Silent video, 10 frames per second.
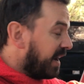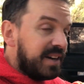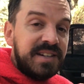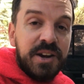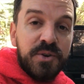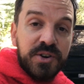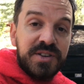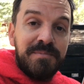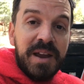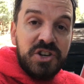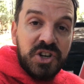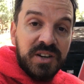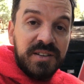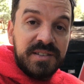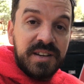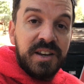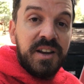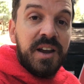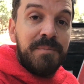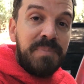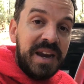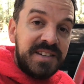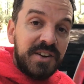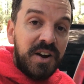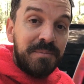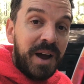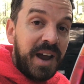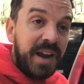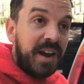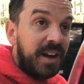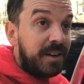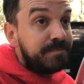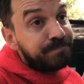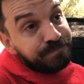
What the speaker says: interior dimensions based on my